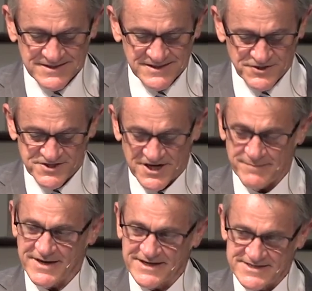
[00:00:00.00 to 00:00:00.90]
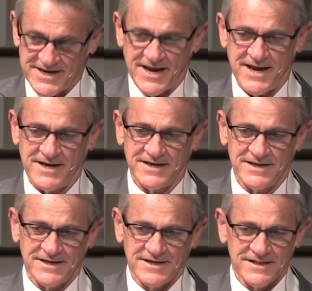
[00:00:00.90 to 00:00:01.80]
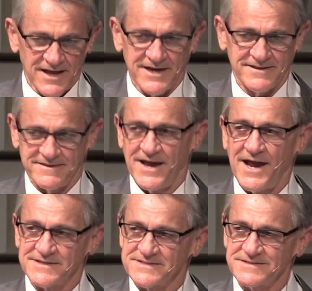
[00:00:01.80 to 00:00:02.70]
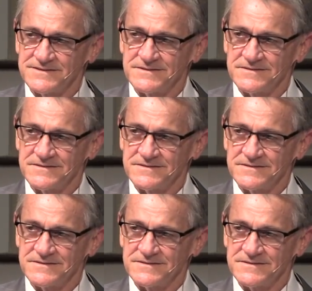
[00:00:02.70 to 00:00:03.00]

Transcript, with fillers: There's coming a day like that